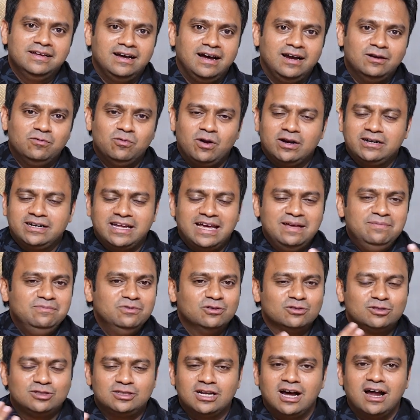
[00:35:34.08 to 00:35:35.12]
at what time you
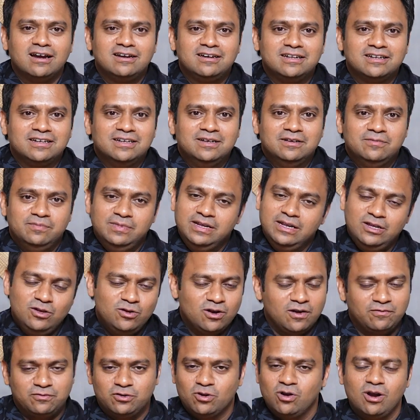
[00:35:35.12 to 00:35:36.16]
start, meaning you
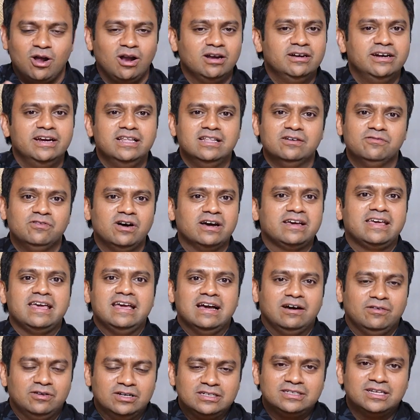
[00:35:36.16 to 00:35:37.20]
have told already the working
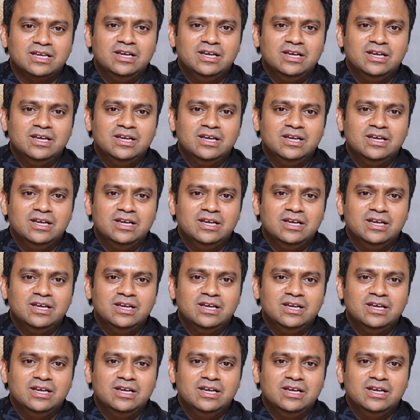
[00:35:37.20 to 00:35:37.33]
hours.